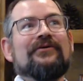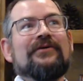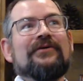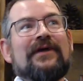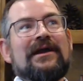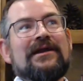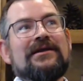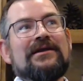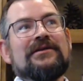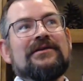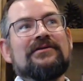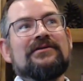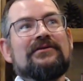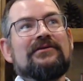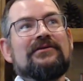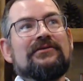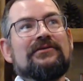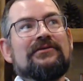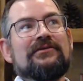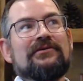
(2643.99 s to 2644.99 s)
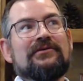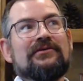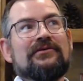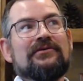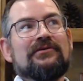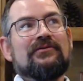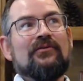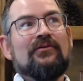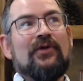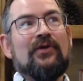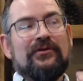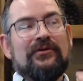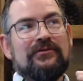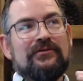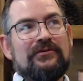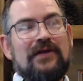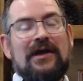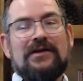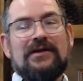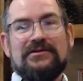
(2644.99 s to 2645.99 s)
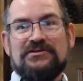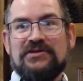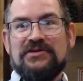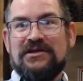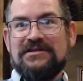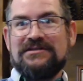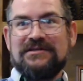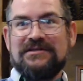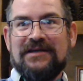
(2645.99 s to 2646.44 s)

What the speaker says: and well, not just